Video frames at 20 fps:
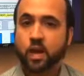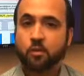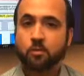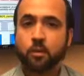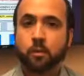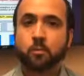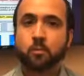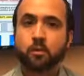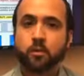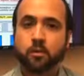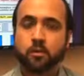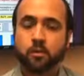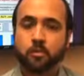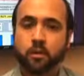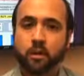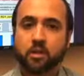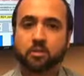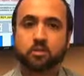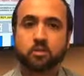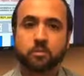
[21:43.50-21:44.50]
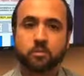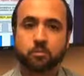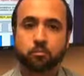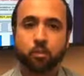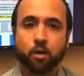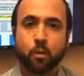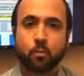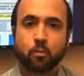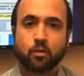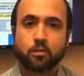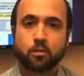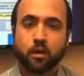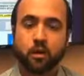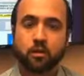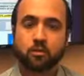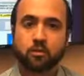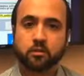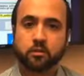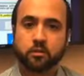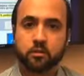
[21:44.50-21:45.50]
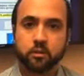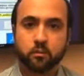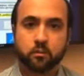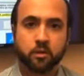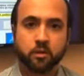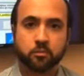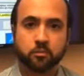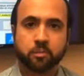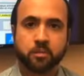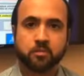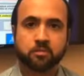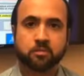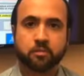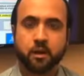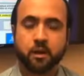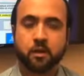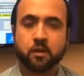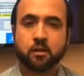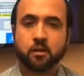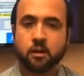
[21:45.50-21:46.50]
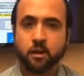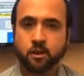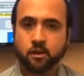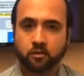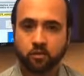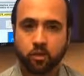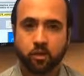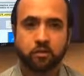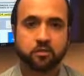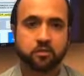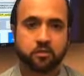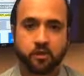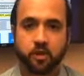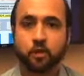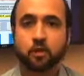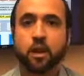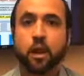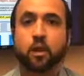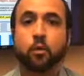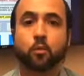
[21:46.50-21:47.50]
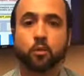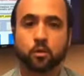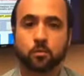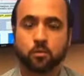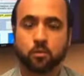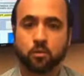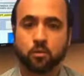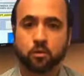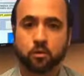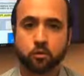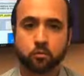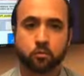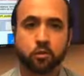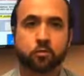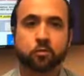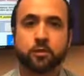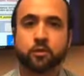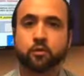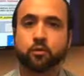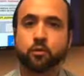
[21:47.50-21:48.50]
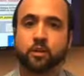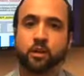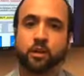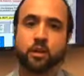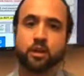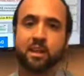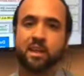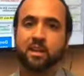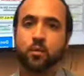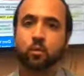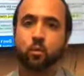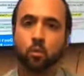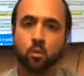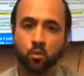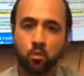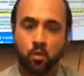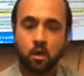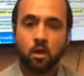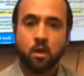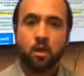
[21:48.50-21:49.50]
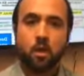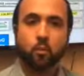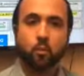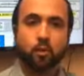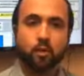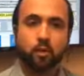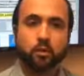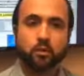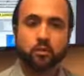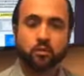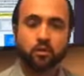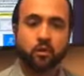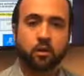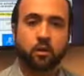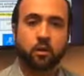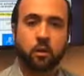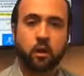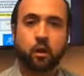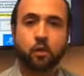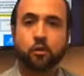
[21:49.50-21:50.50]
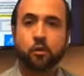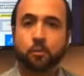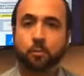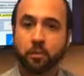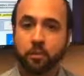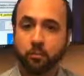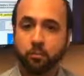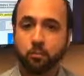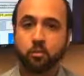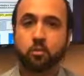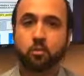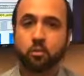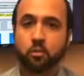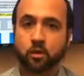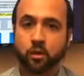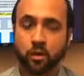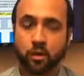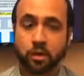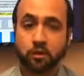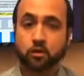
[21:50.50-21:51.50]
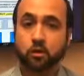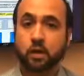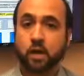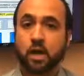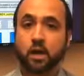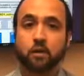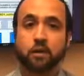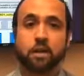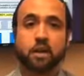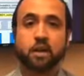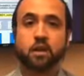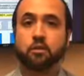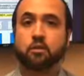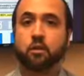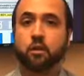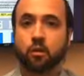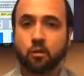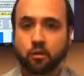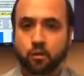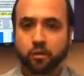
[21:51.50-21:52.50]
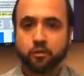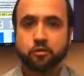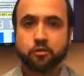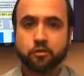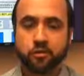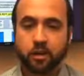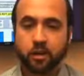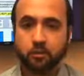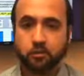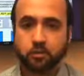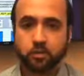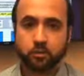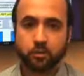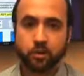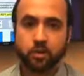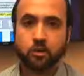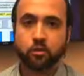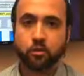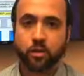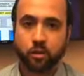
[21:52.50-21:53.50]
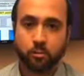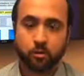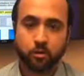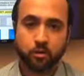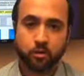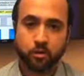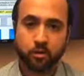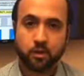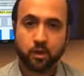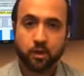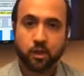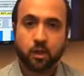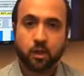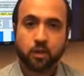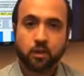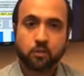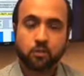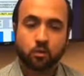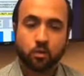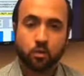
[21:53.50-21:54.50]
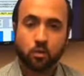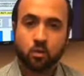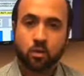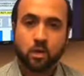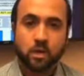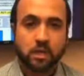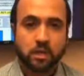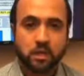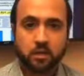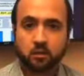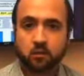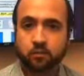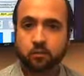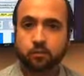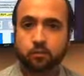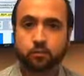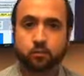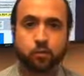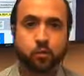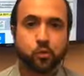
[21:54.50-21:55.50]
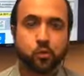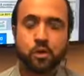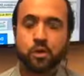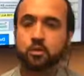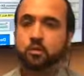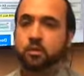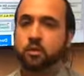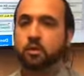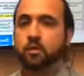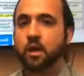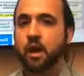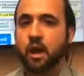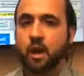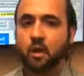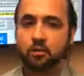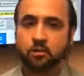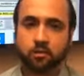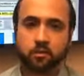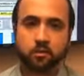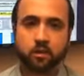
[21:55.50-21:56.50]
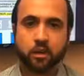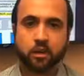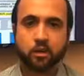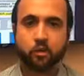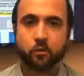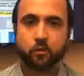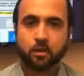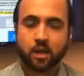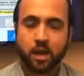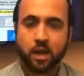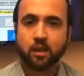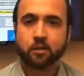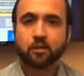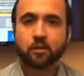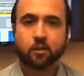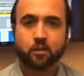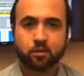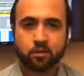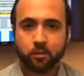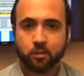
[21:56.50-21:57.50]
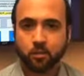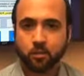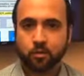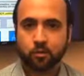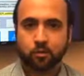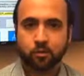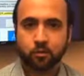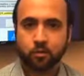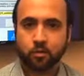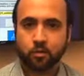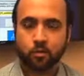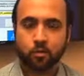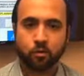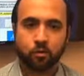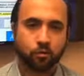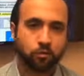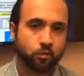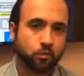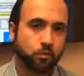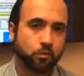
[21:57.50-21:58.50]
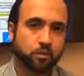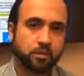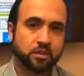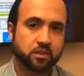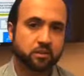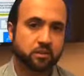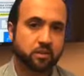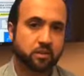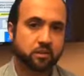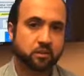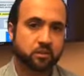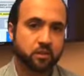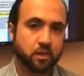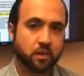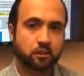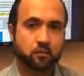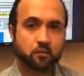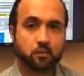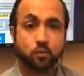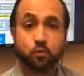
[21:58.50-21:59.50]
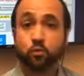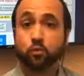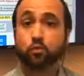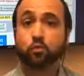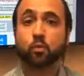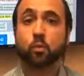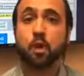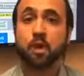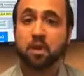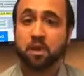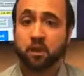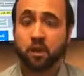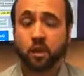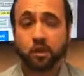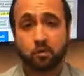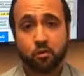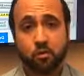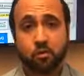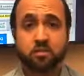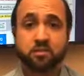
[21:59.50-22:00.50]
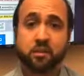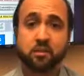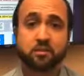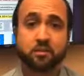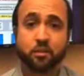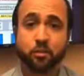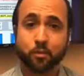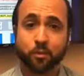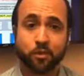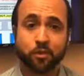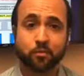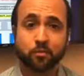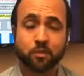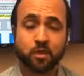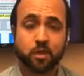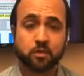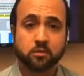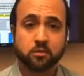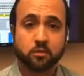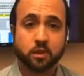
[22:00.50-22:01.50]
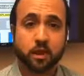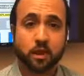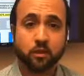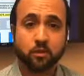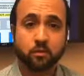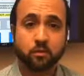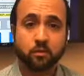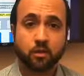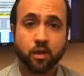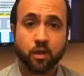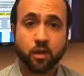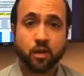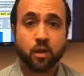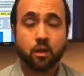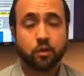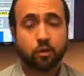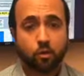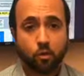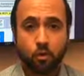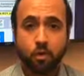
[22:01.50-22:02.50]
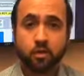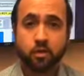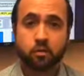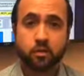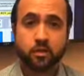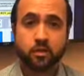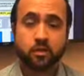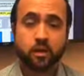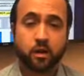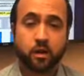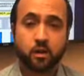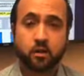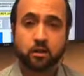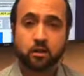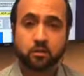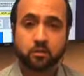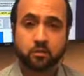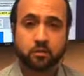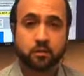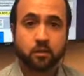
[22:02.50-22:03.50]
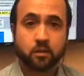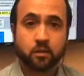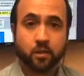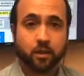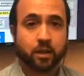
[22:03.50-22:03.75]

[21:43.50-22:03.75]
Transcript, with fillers: Remember, the basis of property taxes is they must be fair and just, fair and equitable. You must be treated equal with uh, other people in your county, in your area, in your township, in your neighborhood. So if three of the other houses on your block that are similar to yours are only assessed at 220 and you're assessed at $300,000, your argument there is to tell the